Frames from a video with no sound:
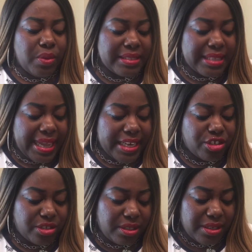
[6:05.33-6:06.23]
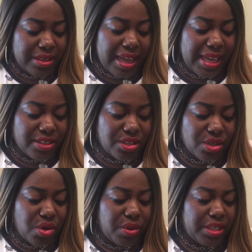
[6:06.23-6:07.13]
was actually not
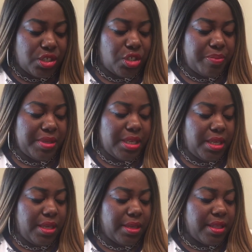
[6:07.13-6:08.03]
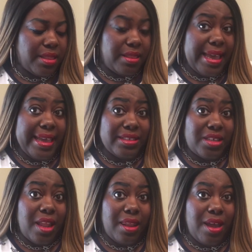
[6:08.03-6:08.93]
going to be that
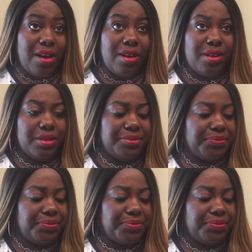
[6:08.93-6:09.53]
long.